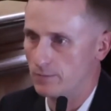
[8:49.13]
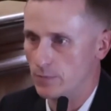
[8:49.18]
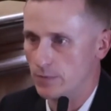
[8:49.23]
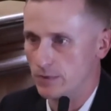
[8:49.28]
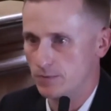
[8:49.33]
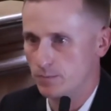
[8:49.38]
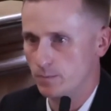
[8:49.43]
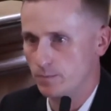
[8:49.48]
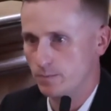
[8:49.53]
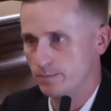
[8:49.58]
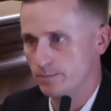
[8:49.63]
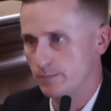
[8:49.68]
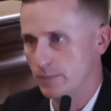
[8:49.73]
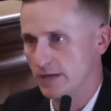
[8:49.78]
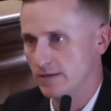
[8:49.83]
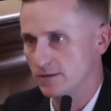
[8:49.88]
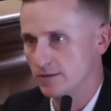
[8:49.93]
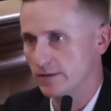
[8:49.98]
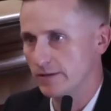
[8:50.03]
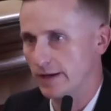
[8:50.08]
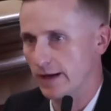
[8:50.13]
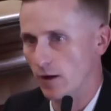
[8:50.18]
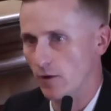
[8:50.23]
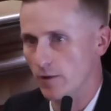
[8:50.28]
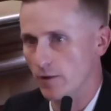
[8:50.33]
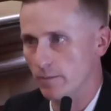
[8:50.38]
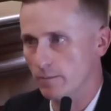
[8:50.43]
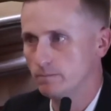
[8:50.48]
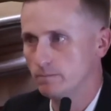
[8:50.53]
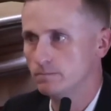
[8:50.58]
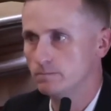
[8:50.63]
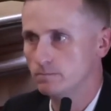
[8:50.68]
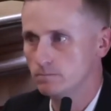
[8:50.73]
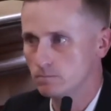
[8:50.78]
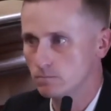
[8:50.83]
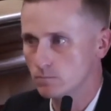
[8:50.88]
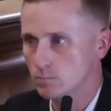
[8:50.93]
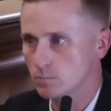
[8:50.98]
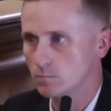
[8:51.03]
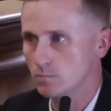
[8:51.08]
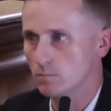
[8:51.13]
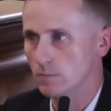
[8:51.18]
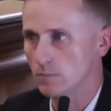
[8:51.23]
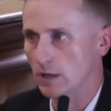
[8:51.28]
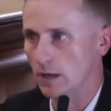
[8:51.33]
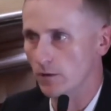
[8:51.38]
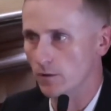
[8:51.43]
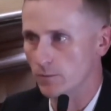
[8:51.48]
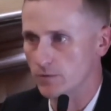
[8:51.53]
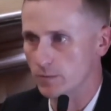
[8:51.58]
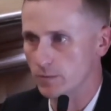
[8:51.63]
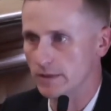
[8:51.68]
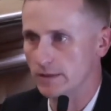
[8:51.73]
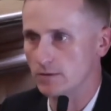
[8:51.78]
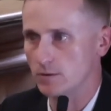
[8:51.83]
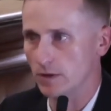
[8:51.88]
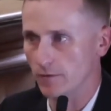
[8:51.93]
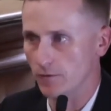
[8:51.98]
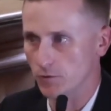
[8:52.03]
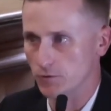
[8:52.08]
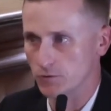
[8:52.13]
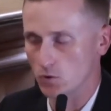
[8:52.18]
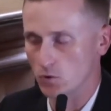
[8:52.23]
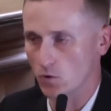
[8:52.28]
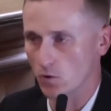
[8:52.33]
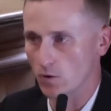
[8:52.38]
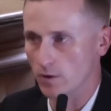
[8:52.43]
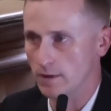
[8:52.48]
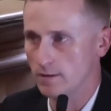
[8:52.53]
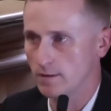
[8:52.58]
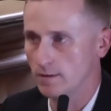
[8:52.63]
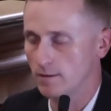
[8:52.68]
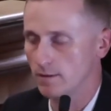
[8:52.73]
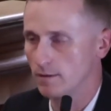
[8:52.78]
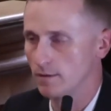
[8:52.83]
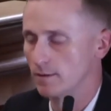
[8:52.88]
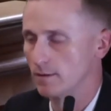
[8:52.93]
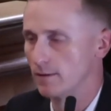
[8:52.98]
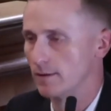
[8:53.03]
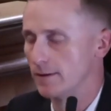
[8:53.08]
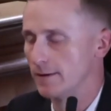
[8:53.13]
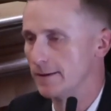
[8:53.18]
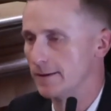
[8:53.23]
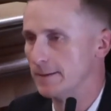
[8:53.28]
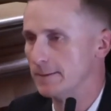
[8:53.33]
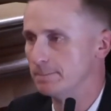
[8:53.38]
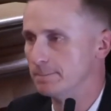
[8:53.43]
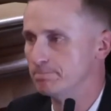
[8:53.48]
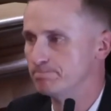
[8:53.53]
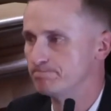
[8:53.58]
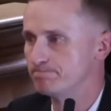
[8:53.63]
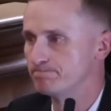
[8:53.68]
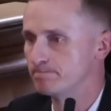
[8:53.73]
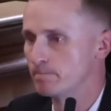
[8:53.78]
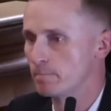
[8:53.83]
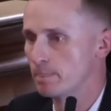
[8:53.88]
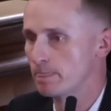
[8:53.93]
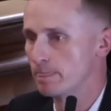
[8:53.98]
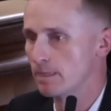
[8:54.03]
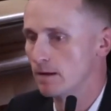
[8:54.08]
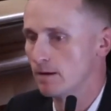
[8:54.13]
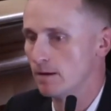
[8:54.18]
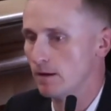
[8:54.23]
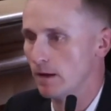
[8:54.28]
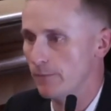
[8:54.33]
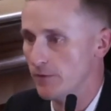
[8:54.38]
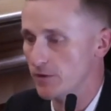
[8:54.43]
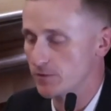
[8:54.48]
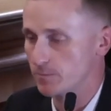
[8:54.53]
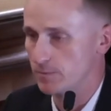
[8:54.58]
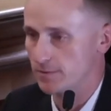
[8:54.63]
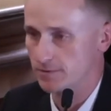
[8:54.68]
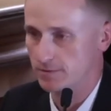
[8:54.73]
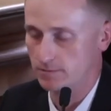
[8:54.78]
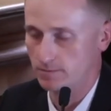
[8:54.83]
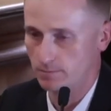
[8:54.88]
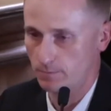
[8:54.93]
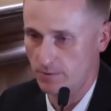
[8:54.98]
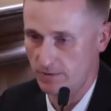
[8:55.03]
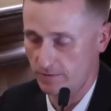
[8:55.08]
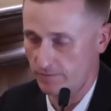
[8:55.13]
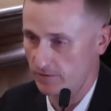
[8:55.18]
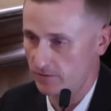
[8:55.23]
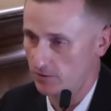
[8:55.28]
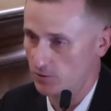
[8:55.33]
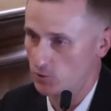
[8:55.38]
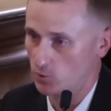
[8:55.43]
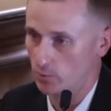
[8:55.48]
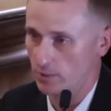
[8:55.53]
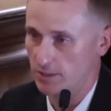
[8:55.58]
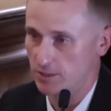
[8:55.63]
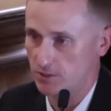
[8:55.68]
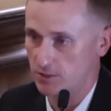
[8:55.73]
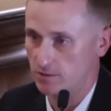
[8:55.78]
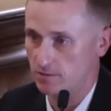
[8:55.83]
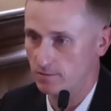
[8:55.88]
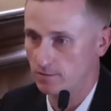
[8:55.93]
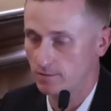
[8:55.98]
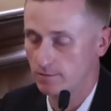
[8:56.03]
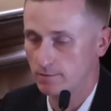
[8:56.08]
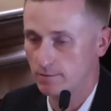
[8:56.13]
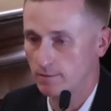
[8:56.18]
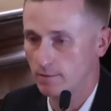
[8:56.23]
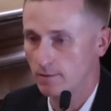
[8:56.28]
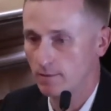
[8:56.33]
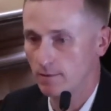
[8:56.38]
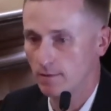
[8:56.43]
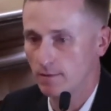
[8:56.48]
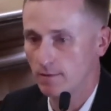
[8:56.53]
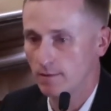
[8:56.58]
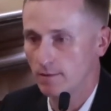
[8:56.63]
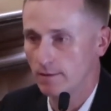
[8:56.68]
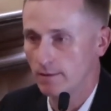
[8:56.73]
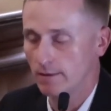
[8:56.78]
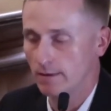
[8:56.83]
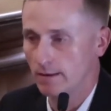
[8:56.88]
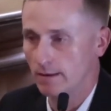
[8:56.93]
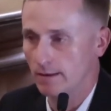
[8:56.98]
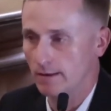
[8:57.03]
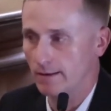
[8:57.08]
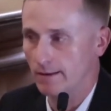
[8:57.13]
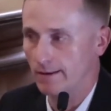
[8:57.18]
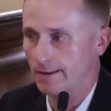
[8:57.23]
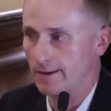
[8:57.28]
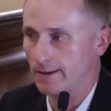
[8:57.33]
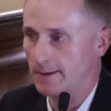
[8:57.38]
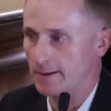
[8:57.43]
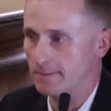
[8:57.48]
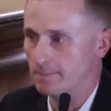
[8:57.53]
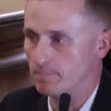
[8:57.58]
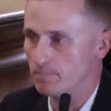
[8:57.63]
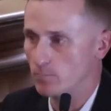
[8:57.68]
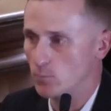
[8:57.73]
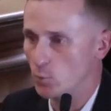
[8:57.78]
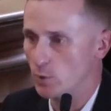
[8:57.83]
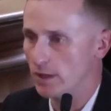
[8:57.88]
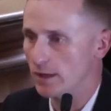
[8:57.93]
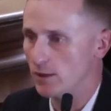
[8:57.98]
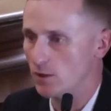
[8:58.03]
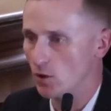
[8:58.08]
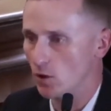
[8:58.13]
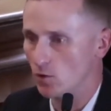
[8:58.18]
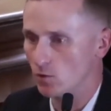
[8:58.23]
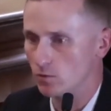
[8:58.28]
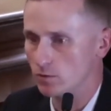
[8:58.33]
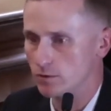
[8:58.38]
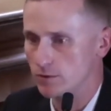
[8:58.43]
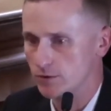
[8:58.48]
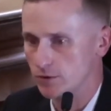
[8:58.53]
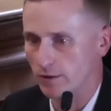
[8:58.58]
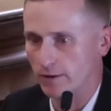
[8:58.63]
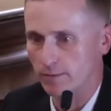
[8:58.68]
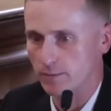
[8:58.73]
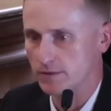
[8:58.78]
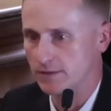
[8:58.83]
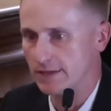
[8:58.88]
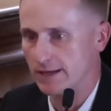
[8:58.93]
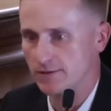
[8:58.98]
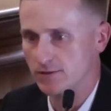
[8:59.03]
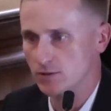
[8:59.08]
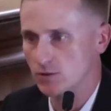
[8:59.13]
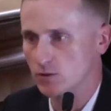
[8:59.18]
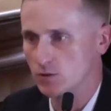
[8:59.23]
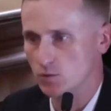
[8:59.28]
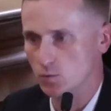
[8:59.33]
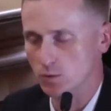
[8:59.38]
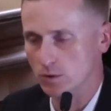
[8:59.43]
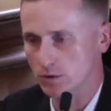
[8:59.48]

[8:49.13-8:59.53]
It's basically hearing them speak in their story. In this specific situation, we didn't know circumstances.